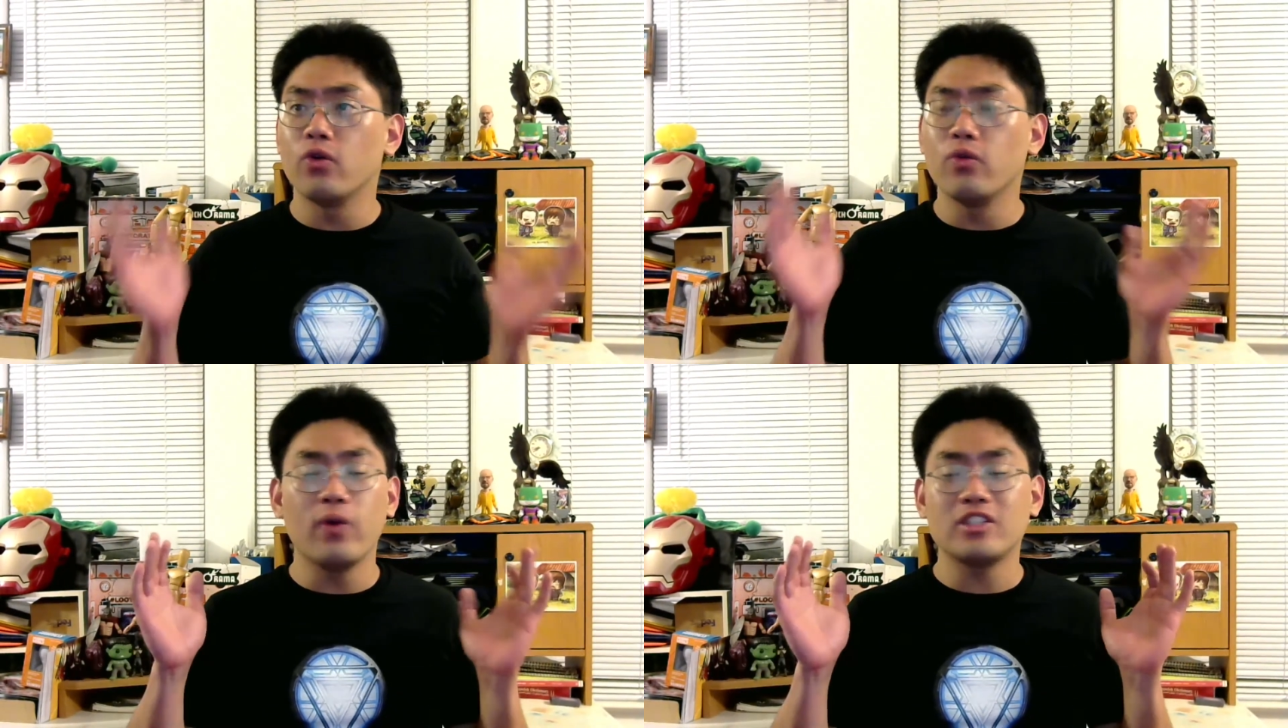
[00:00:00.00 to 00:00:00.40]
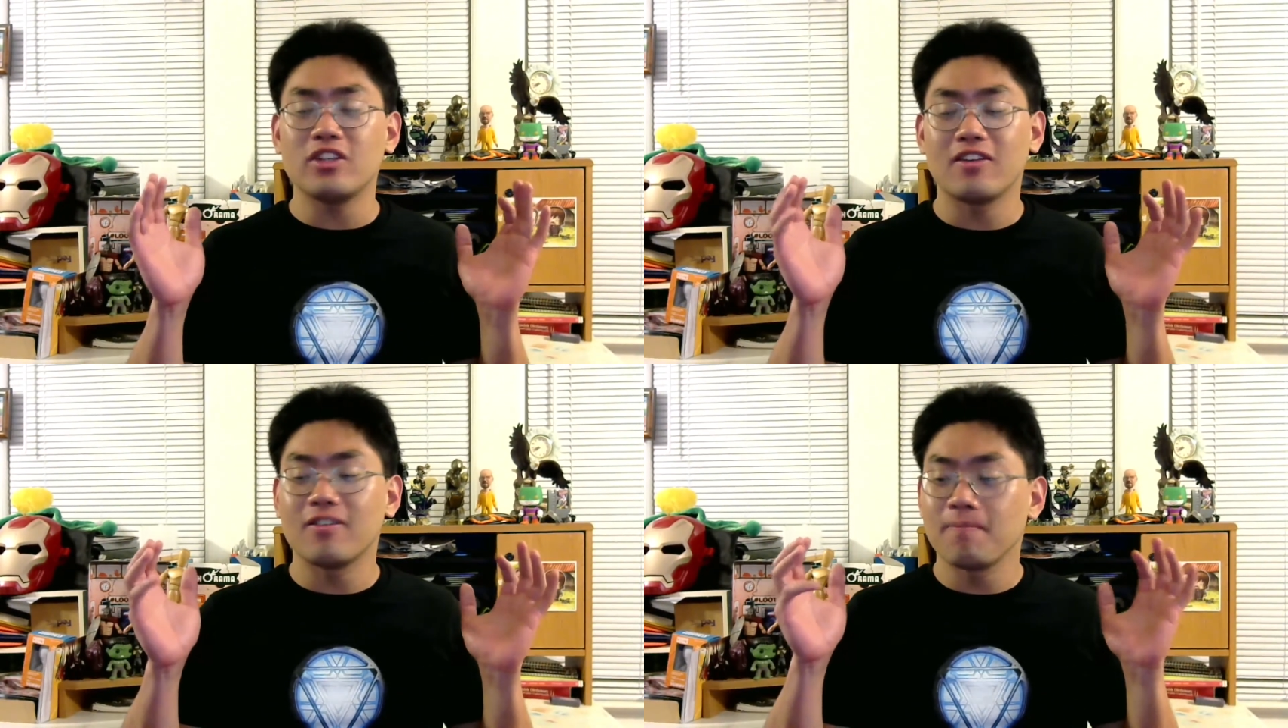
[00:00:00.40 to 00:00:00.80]
which
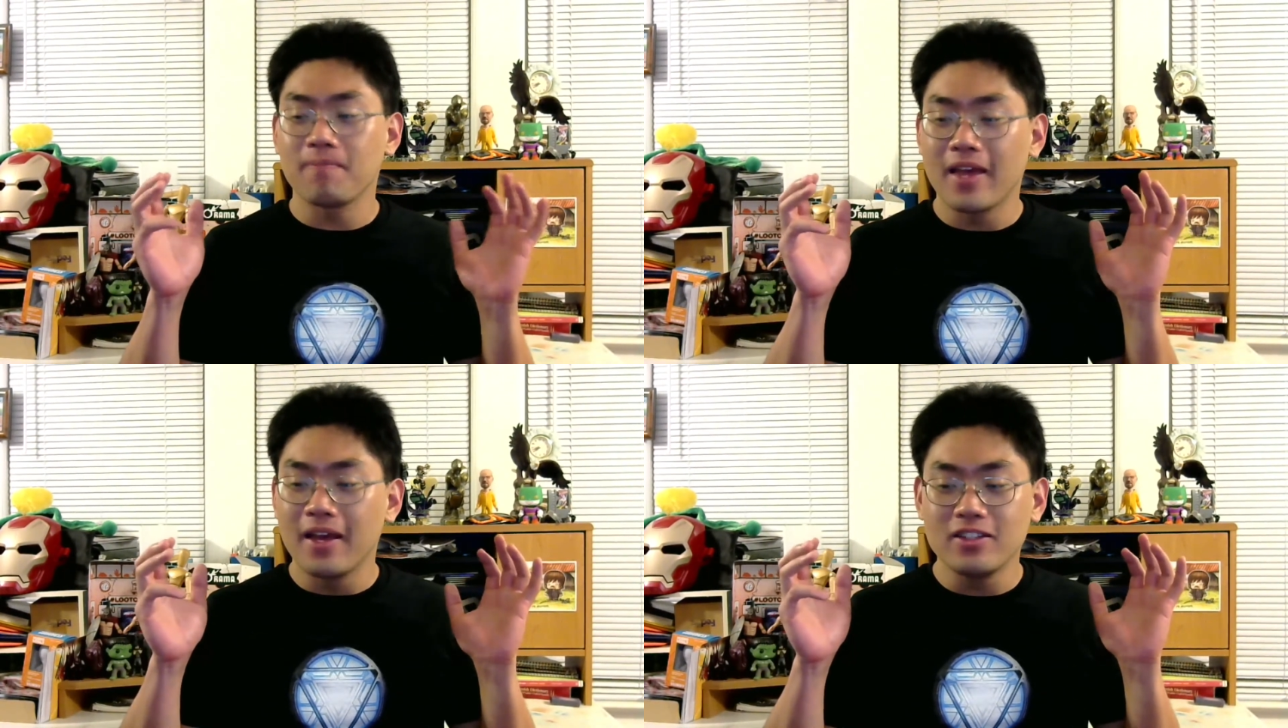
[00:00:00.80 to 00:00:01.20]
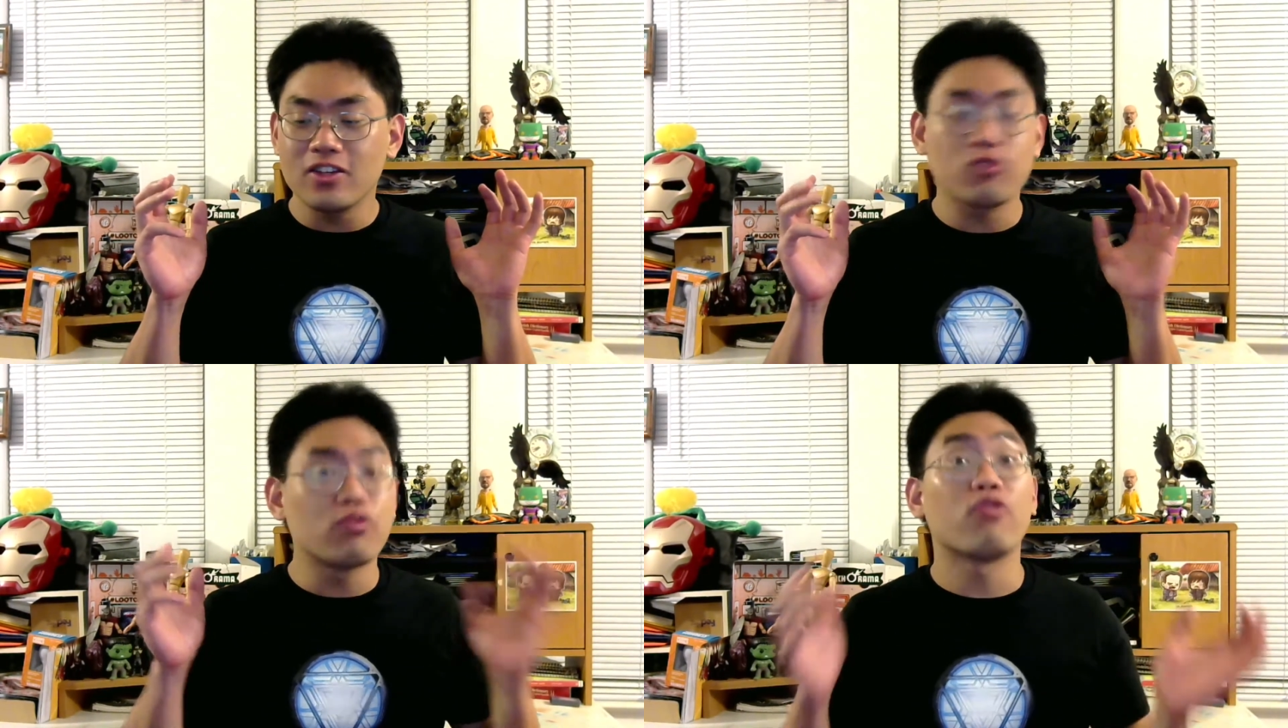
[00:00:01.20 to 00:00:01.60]
is
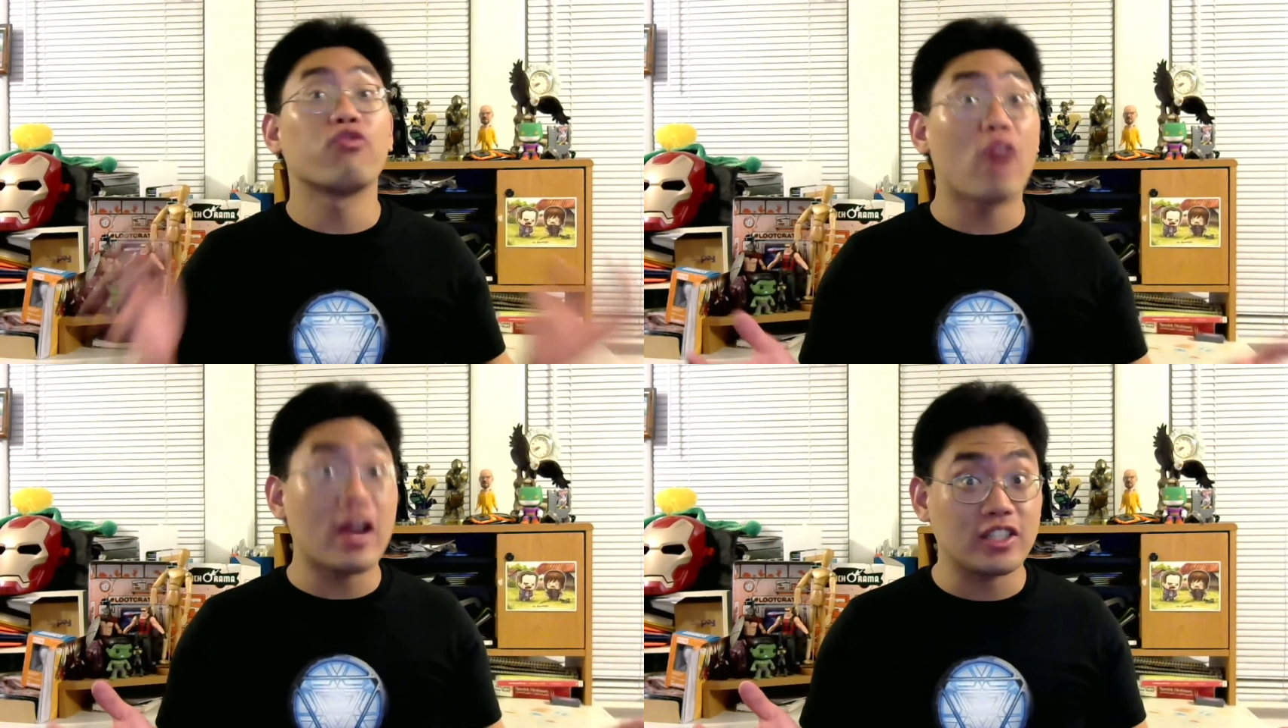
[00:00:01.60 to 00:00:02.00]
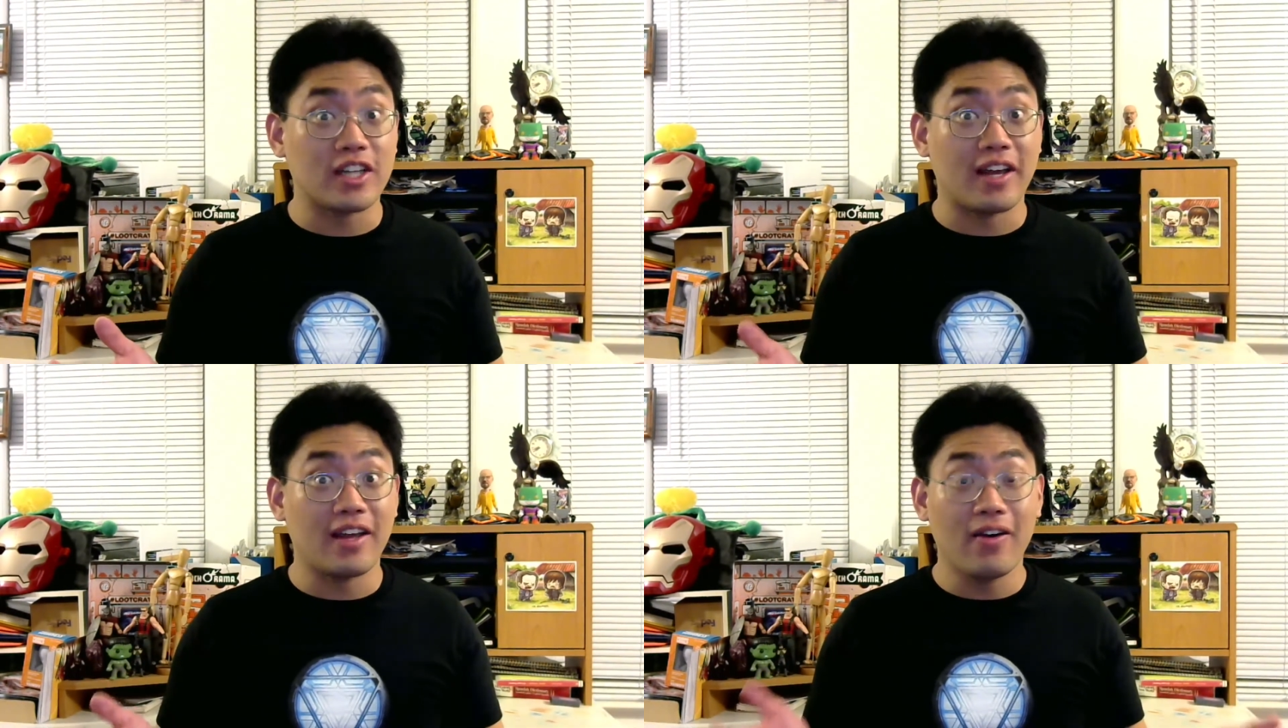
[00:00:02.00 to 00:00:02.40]
just refreshing.